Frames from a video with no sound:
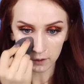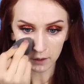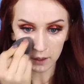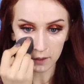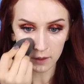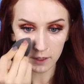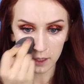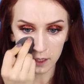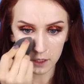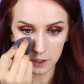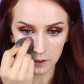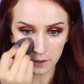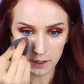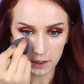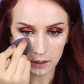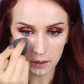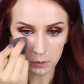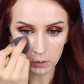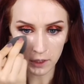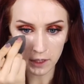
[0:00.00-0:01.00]
And then I just
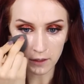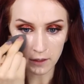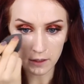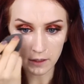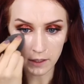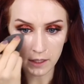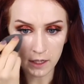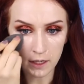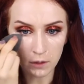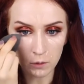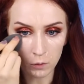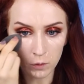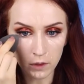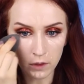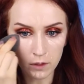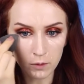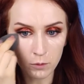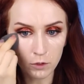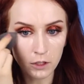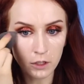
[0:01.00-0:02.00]
like to blend this in
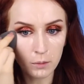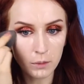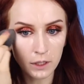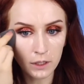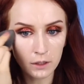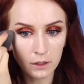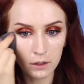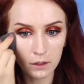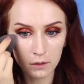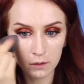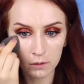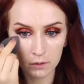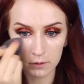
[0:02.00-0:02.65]
with the beauty blender.